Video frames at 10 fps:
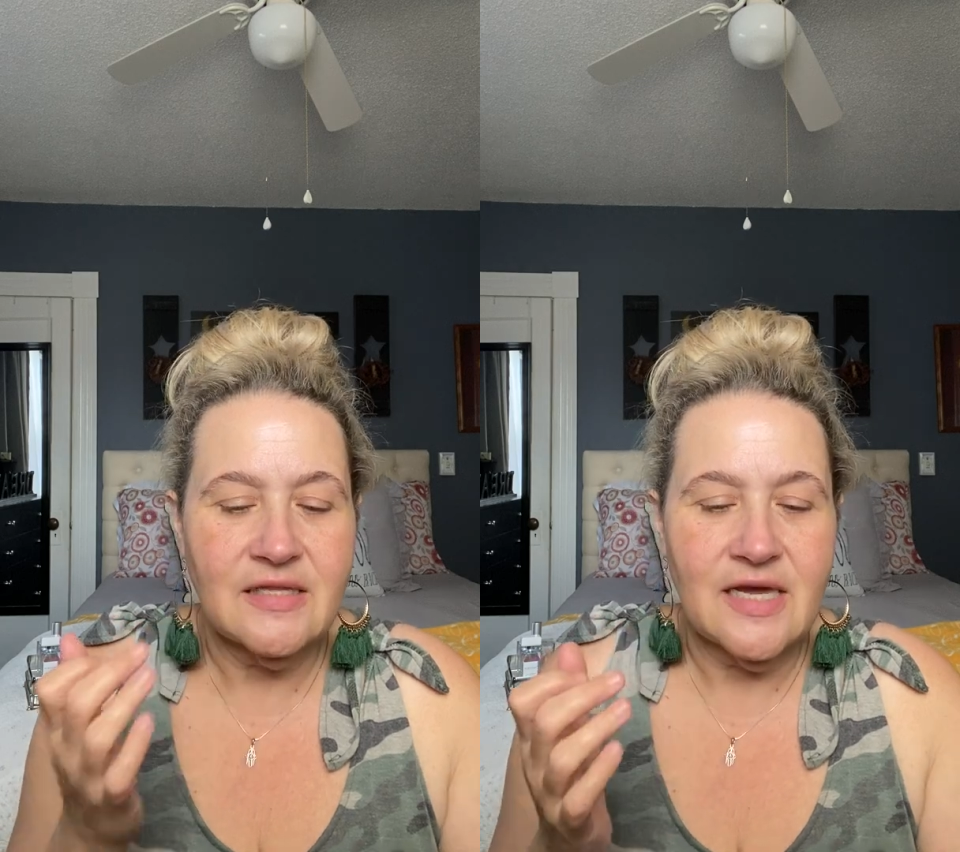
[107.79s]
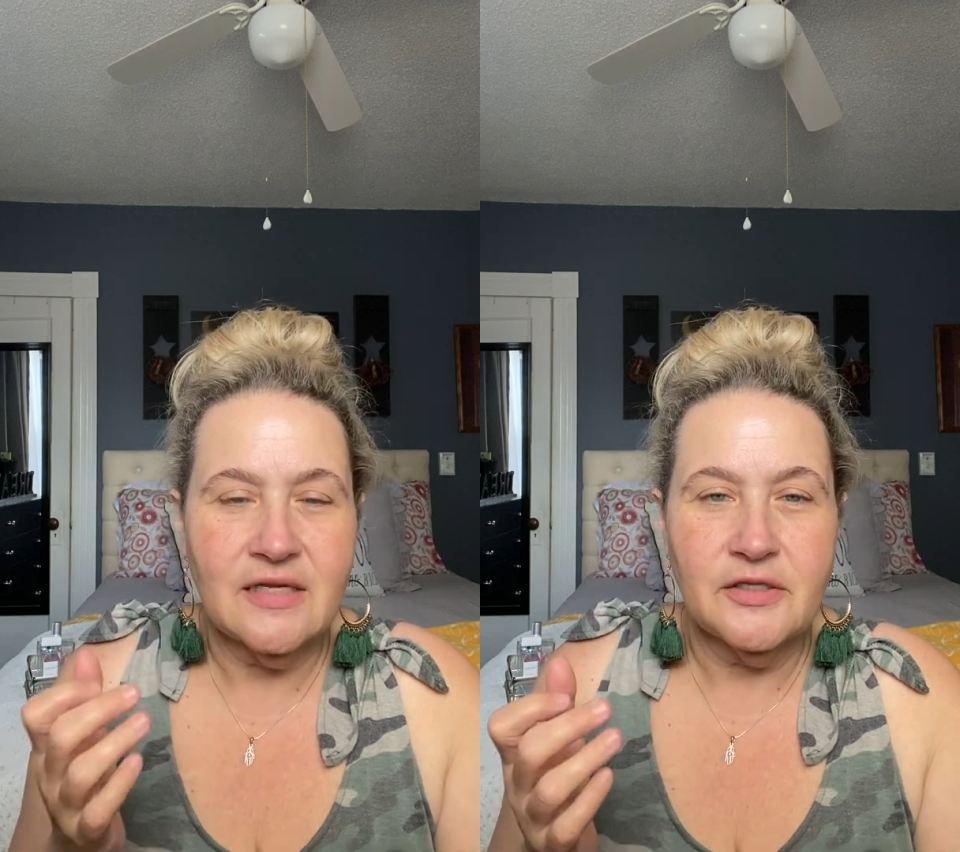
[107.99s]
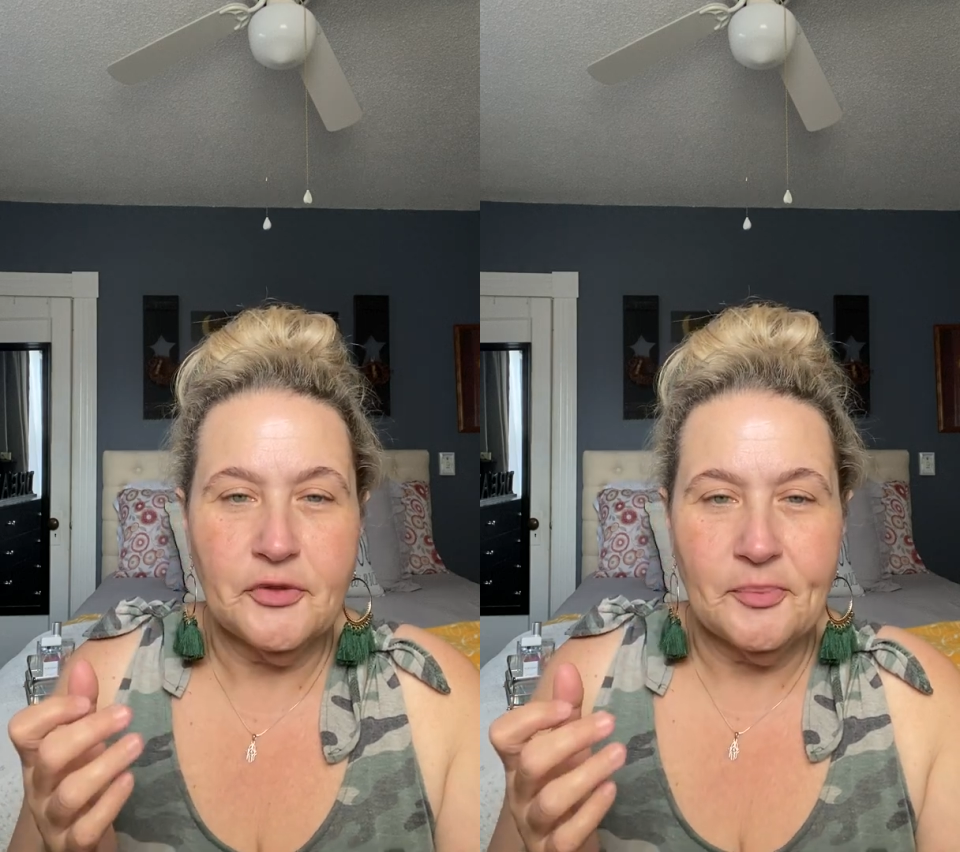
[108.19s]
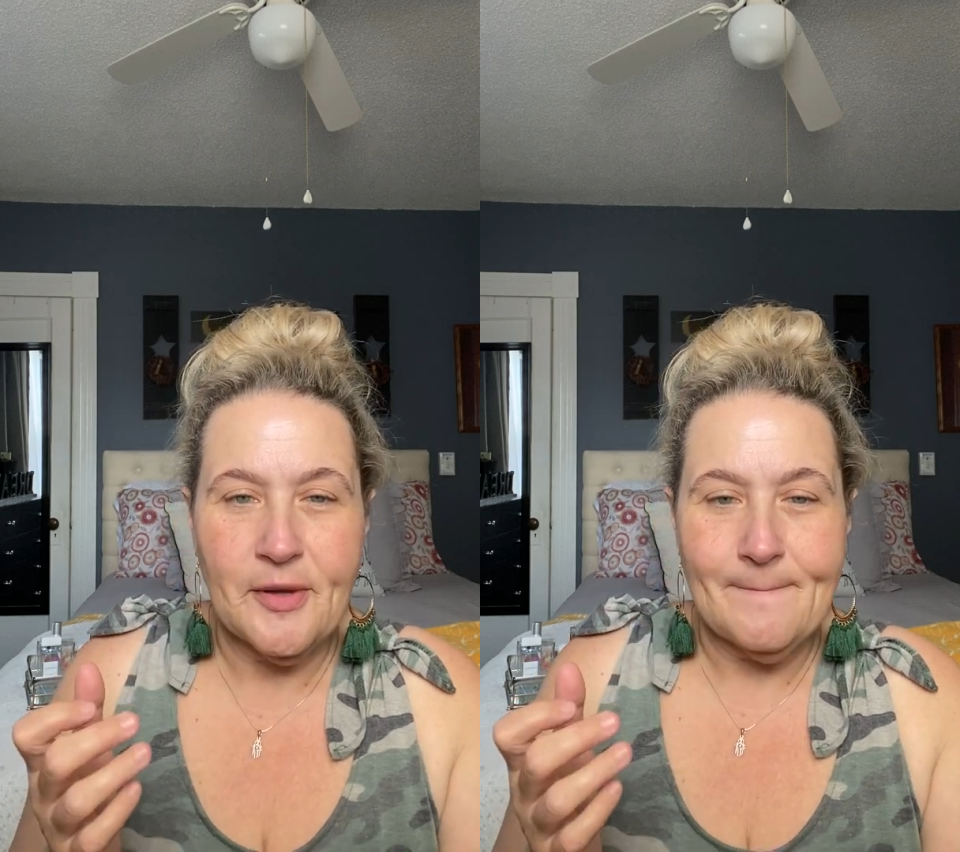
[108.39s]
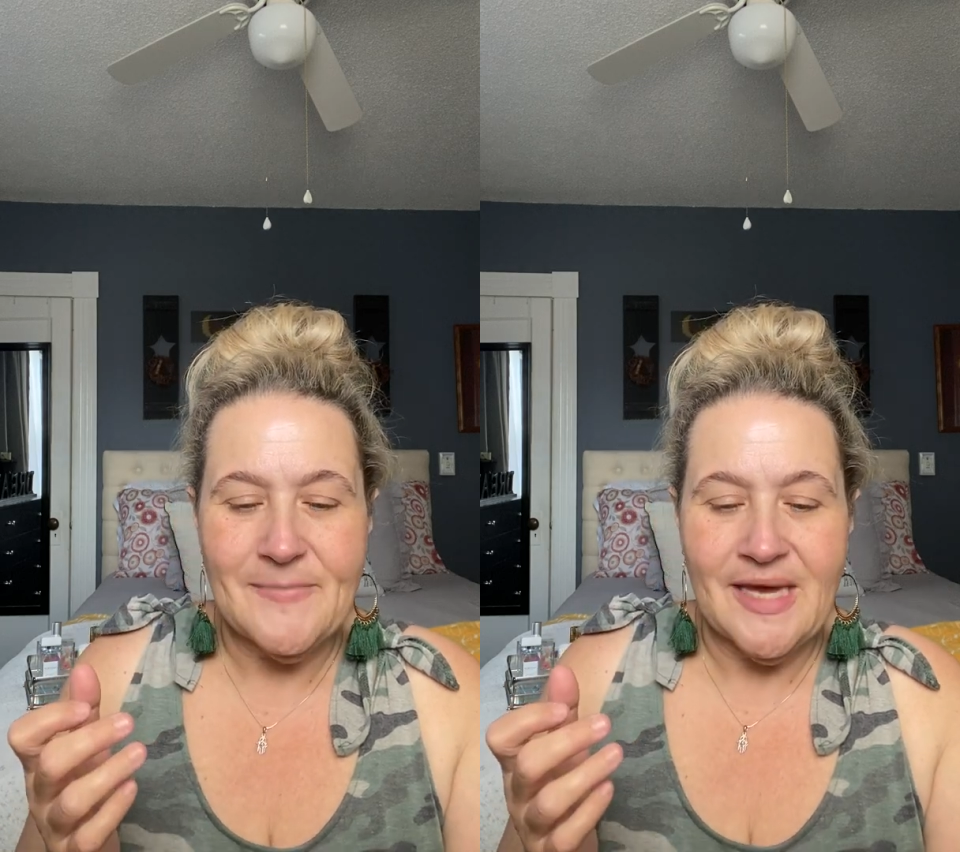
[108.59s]
that a little
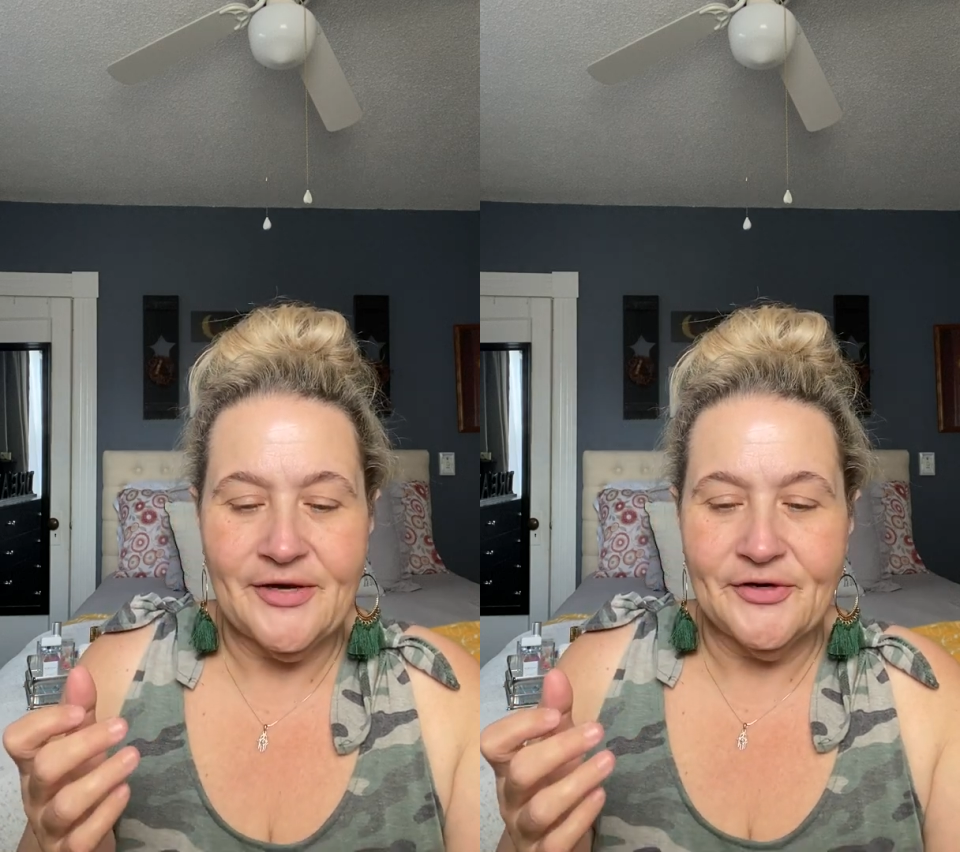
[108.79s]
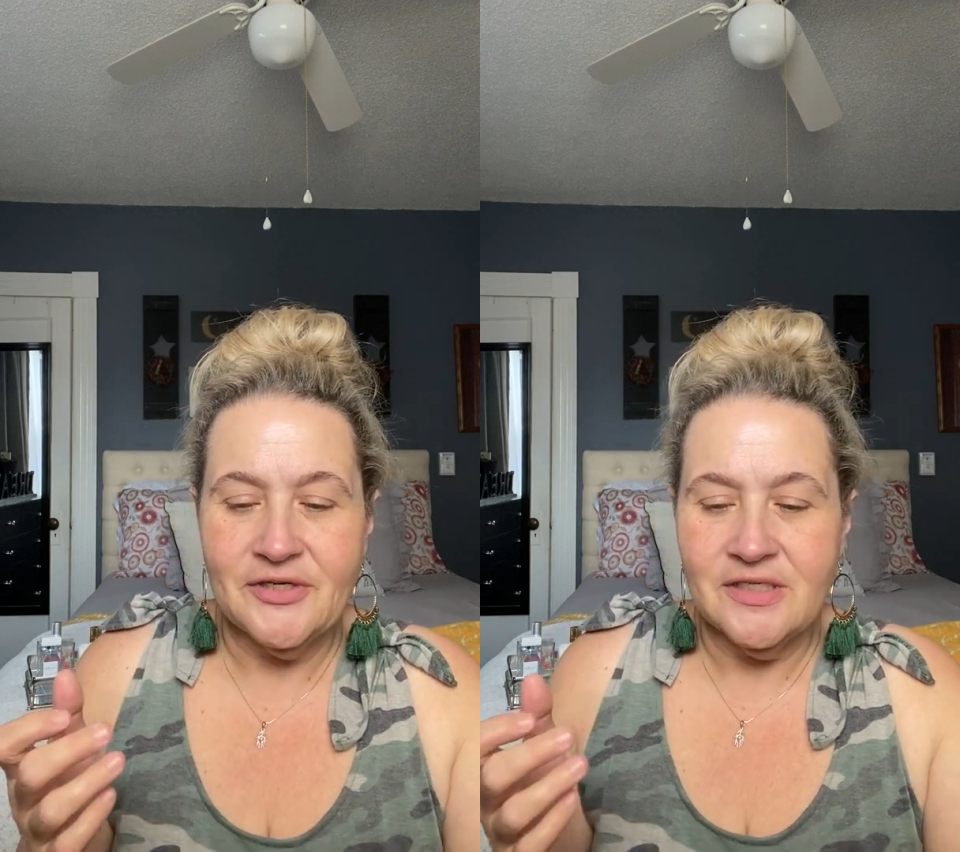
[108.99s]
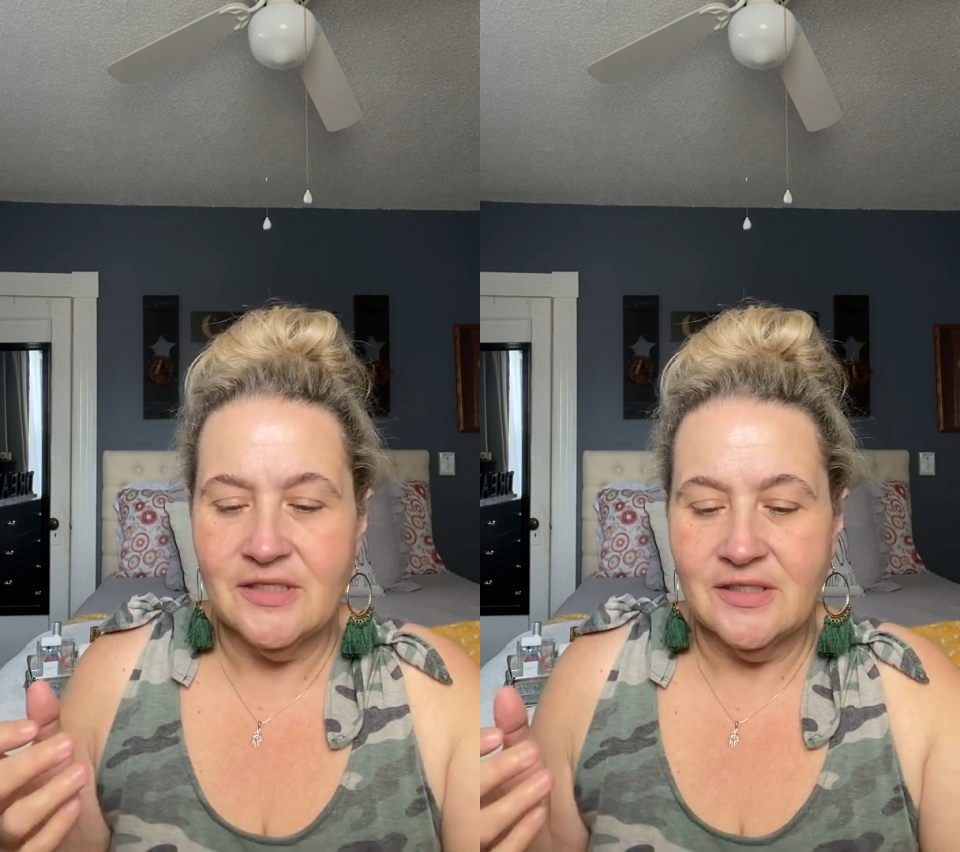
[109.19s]
bit better.